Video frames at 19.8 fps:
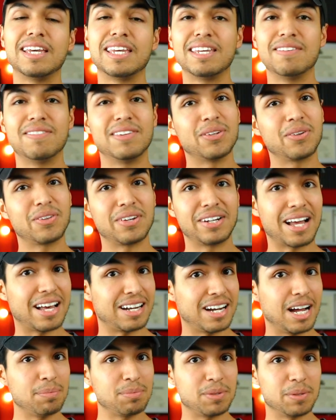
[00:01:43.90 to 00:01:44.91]
even though they're not
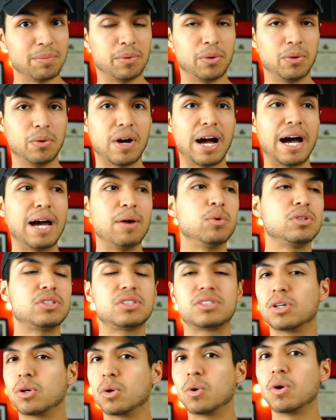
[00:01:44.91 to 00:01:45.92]
optimal, I would
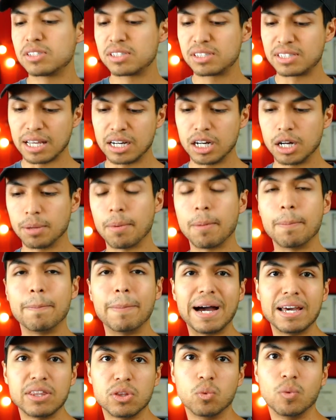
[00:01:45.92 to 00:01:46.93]
still set up
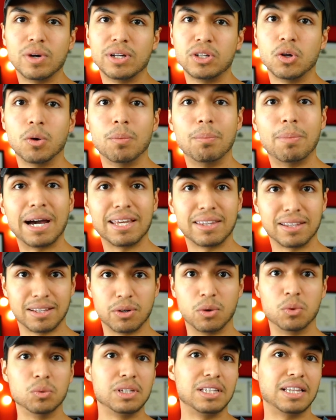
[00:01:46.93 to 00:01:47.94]
by the window by the
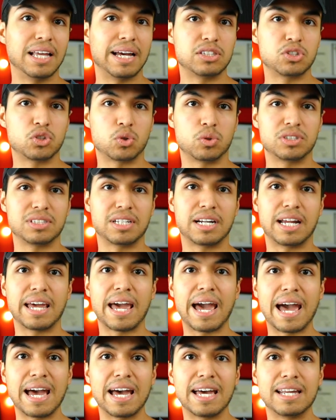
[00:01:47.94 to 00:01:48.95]
only light source that I
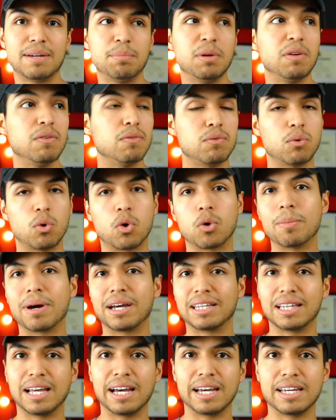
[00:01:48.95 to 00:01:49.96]
had before my
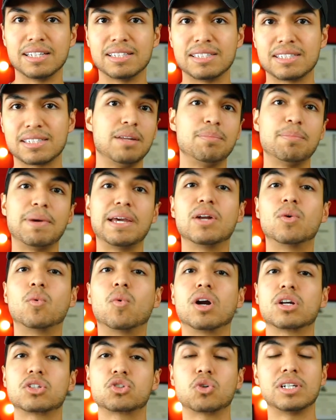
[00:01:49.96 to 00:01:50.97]
lights and made it
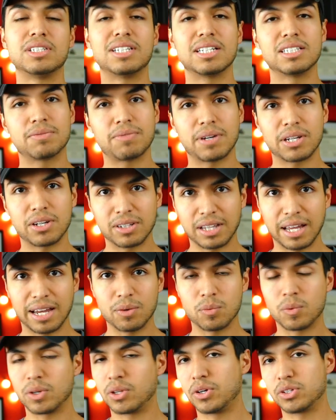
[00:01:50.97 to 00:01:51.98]
work. So identify your
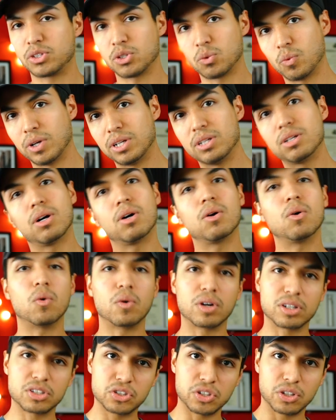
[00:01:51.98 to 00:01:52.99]
light, whether it's a window
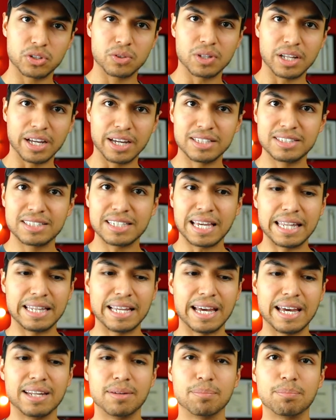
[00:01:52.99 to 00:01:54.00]
or external lights, and
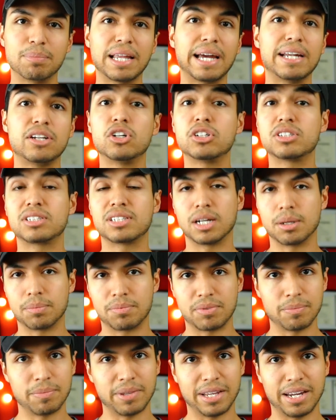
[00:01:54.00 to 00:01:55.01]
then plan your setup
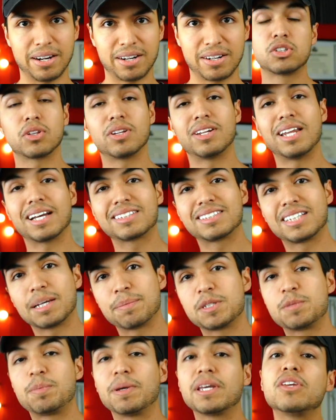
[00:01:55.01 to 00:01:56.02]
from there. So the next step
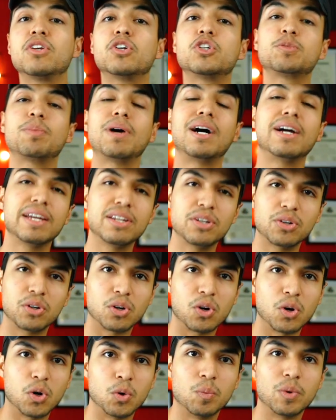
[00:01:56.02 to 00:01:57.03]
is picking your spot in your
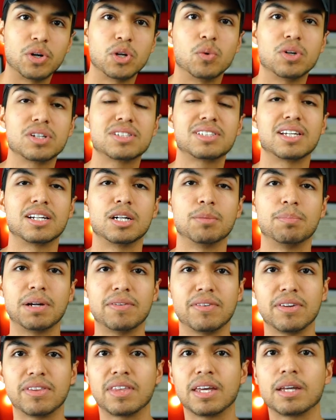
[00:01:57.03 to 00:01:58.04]
home where you want to set up
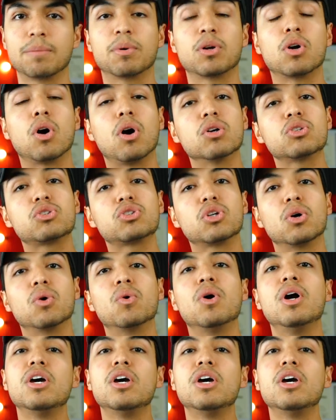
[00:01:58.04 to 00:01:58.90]
everything, but also